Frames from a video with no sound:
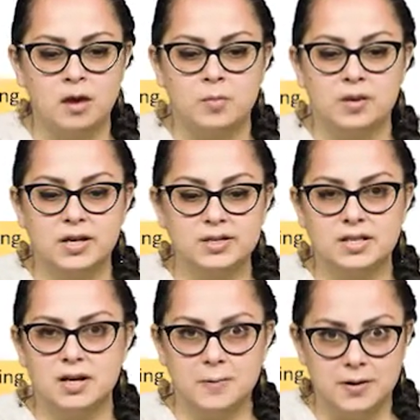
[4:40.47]
But let's
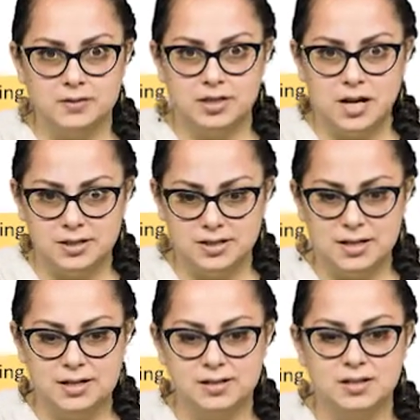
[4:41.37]
think about the
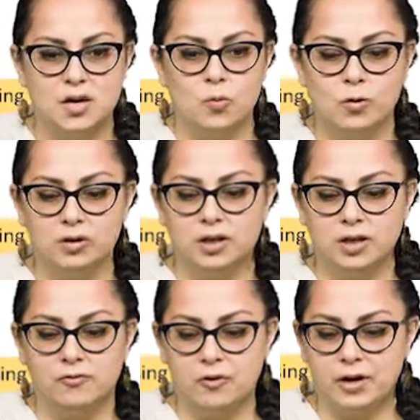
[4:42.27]
context. We're
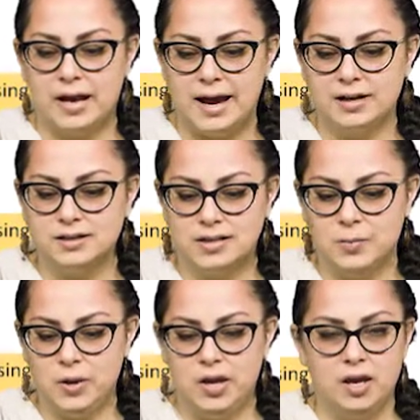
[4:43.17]
looking for an
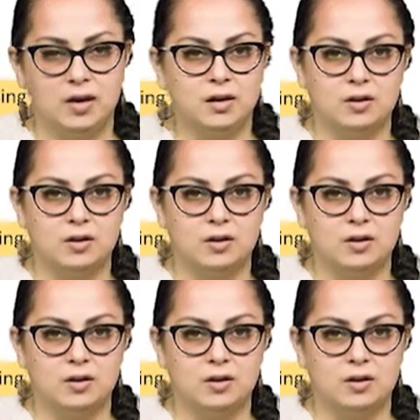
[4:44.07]
academic